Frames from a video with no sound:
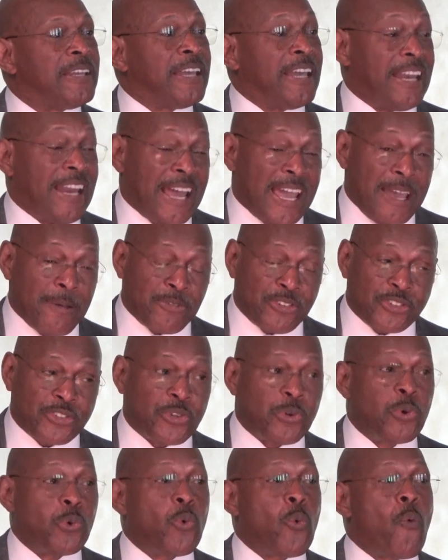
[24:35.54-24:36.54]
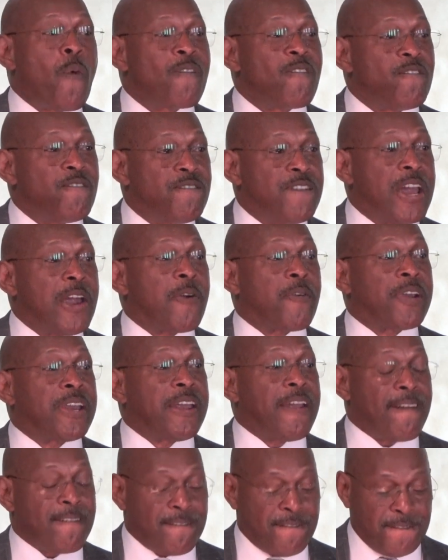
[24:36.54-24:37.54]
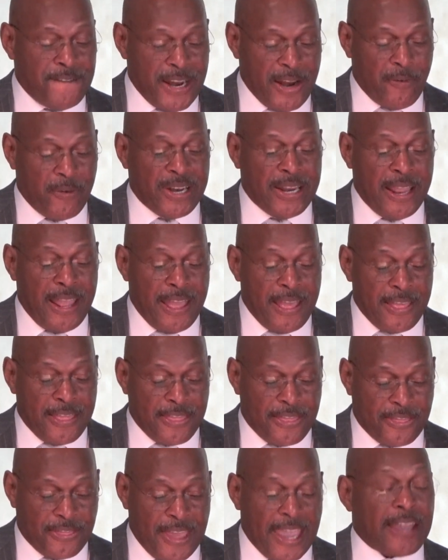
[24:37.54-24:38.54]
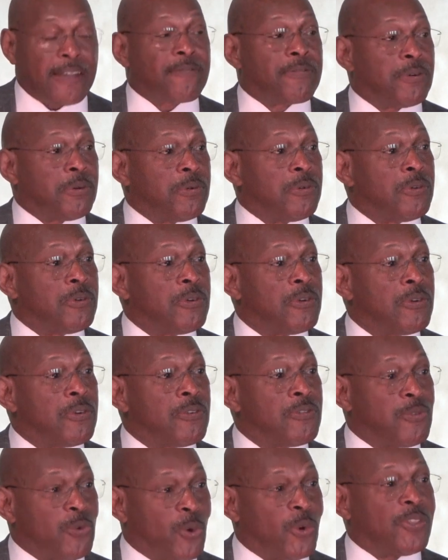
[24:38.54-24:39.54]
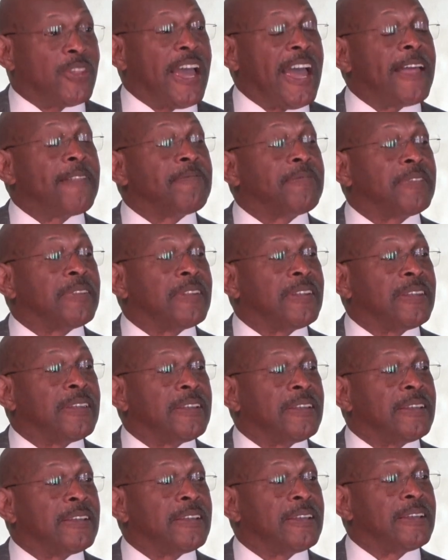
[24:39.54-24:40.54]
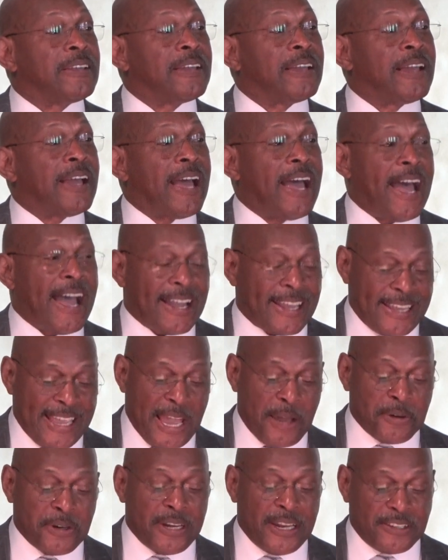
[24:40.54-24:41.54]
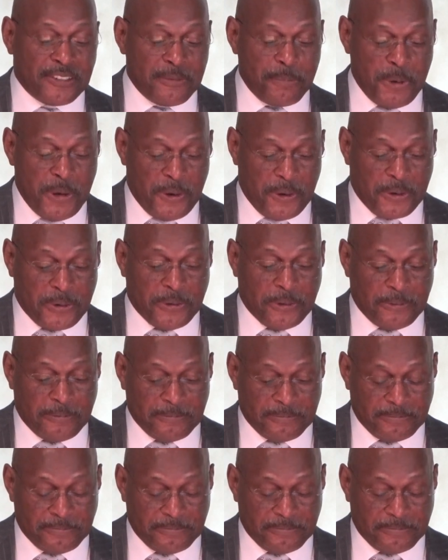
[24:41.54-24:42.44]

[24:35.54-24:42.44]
And I am so very, very thankful for that. I count it as a miracle.